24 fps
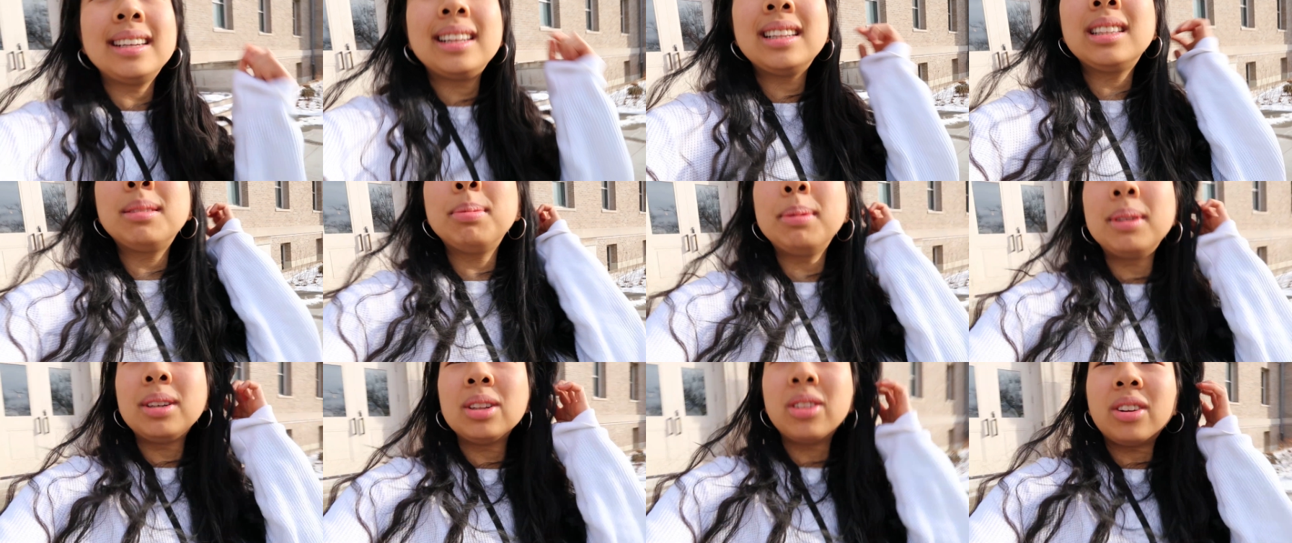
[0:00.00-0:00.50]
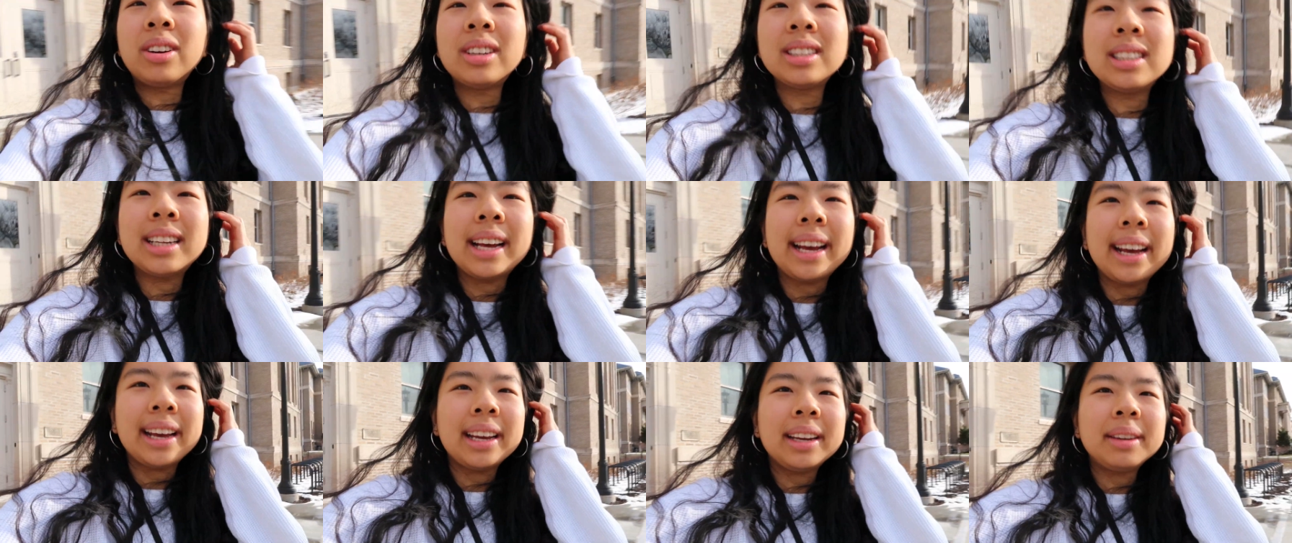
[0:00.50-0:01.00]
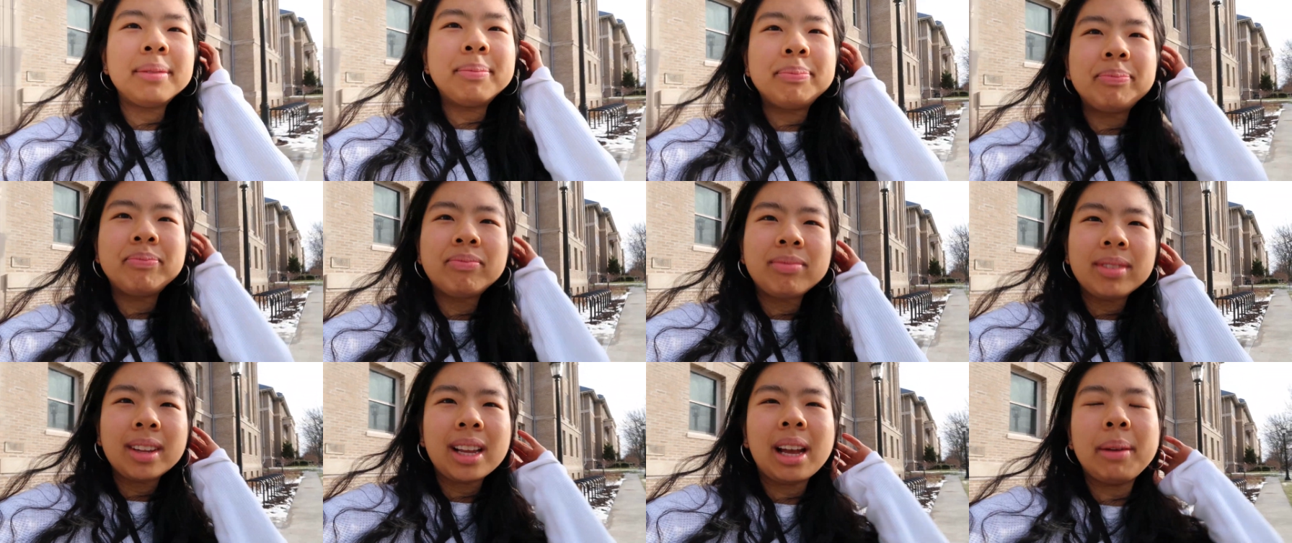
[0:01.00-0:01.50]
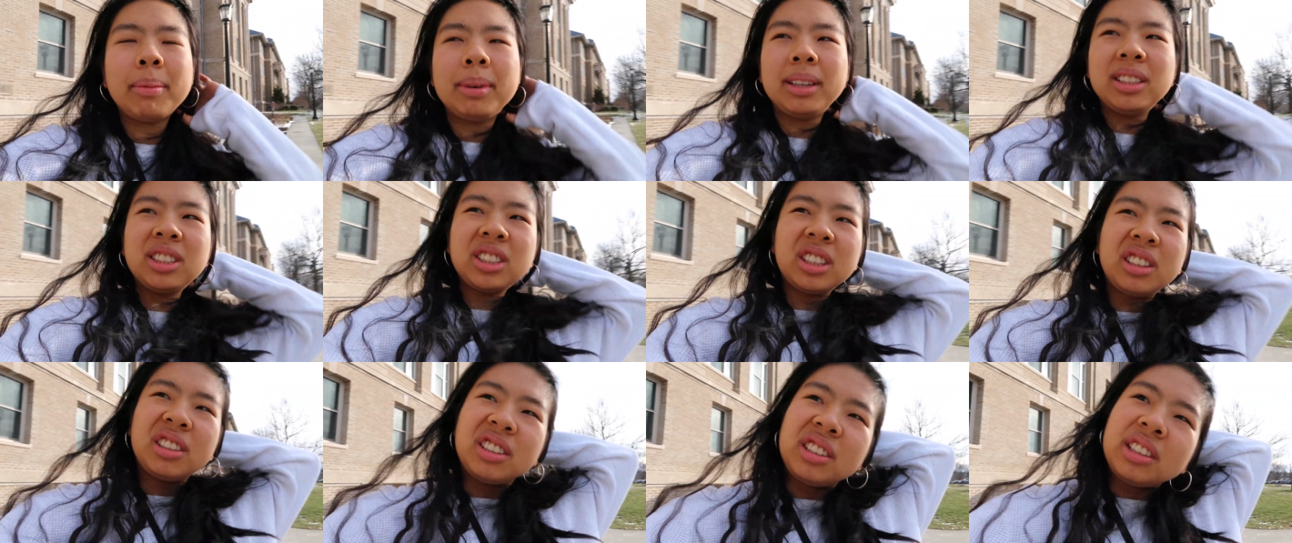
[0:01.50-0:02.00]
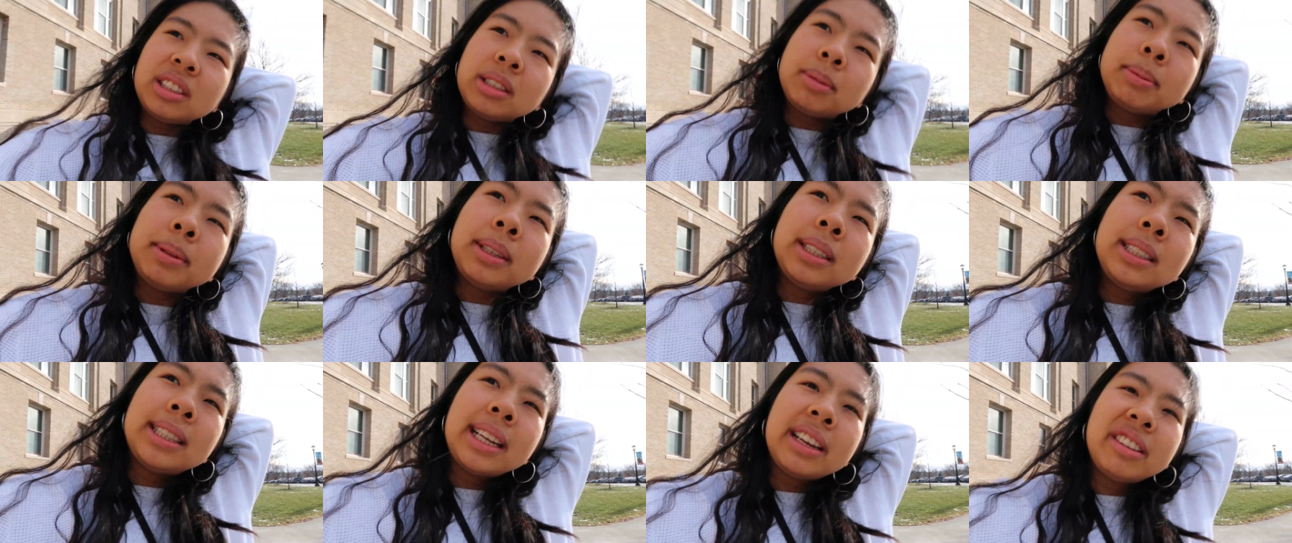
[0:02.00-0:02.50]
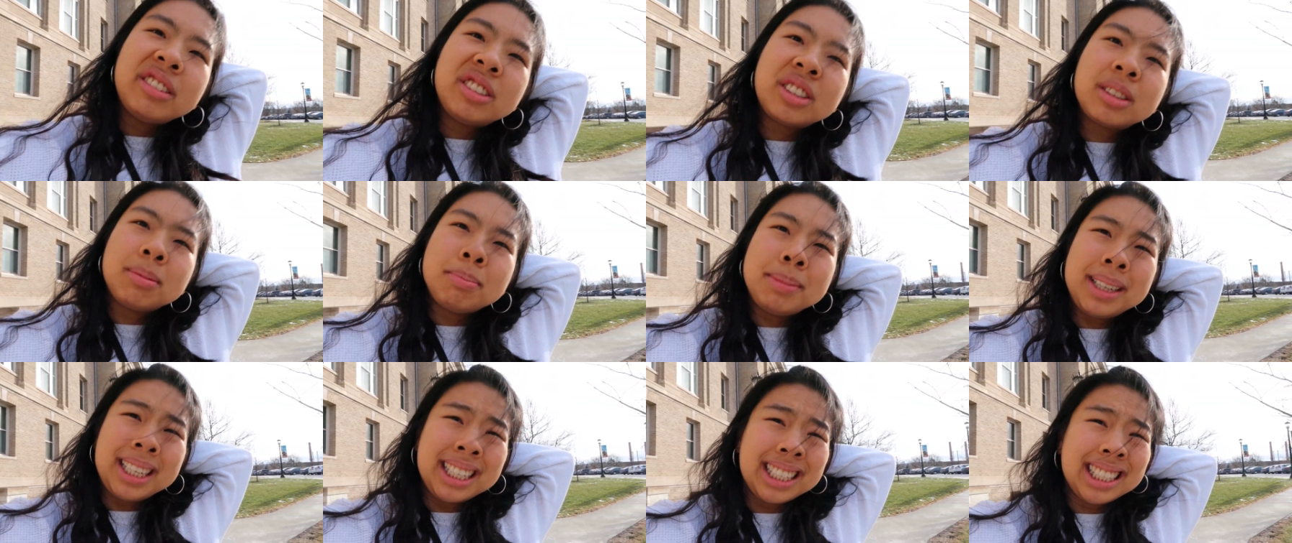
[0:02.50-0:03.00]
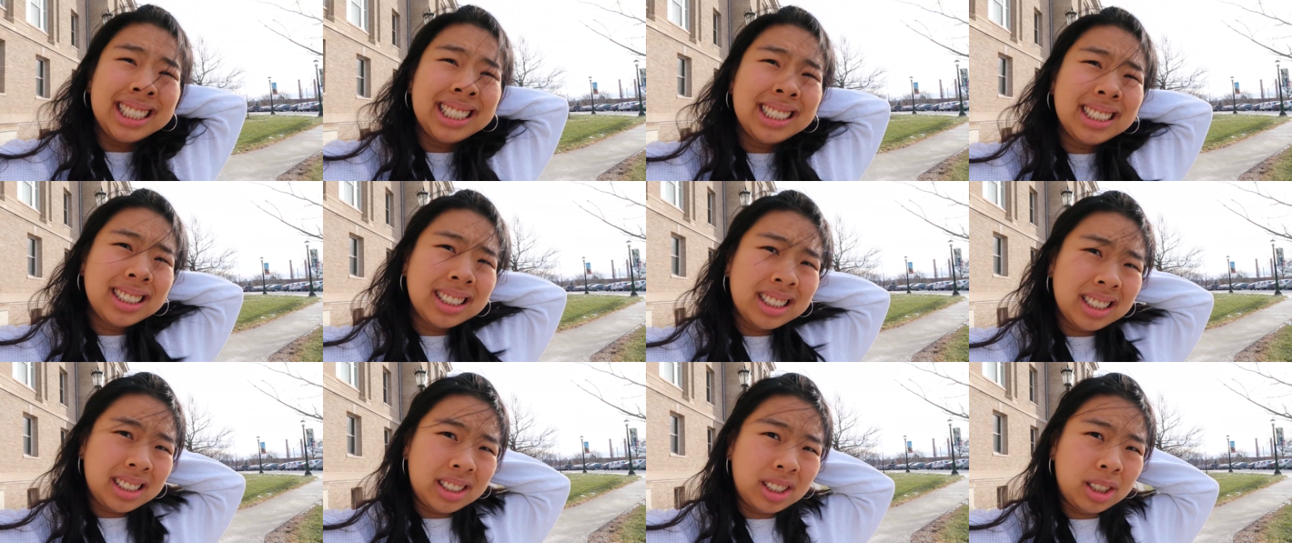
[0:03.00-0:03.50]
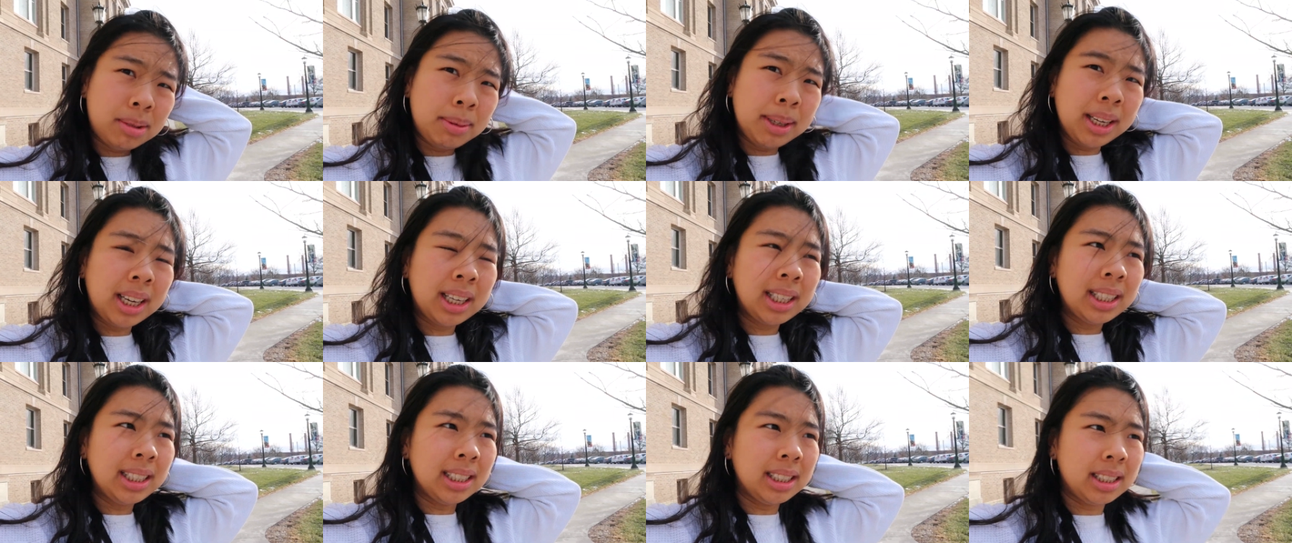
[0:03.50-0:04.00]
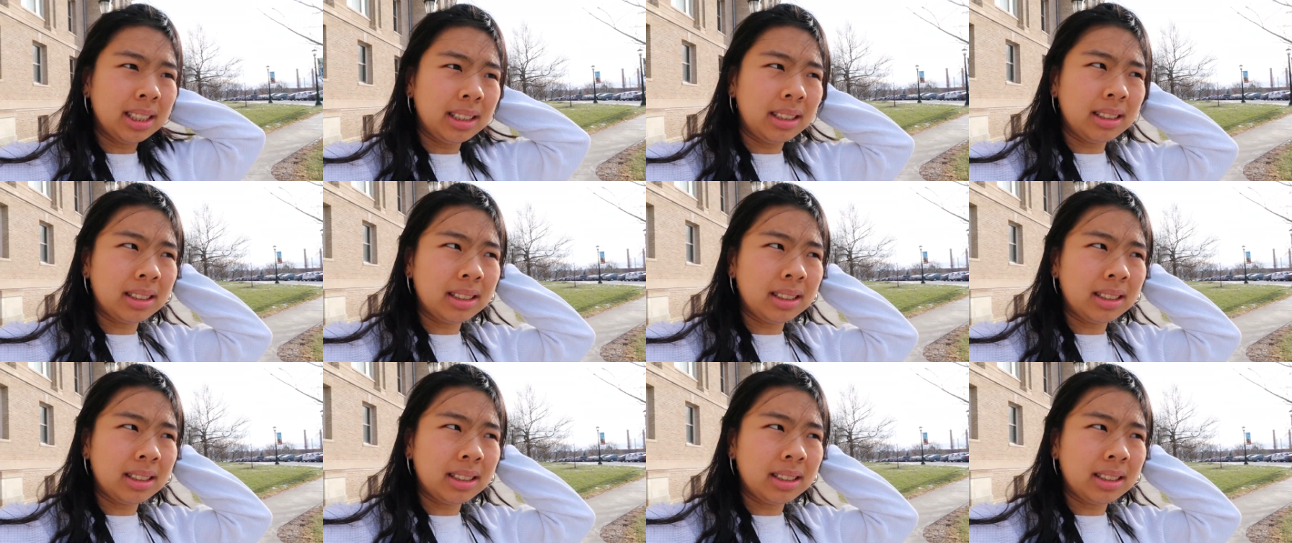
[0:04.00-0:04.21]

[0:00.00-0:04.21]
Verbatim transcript: it's been a long day. I mean, it's been a day of just meetings, to be honest,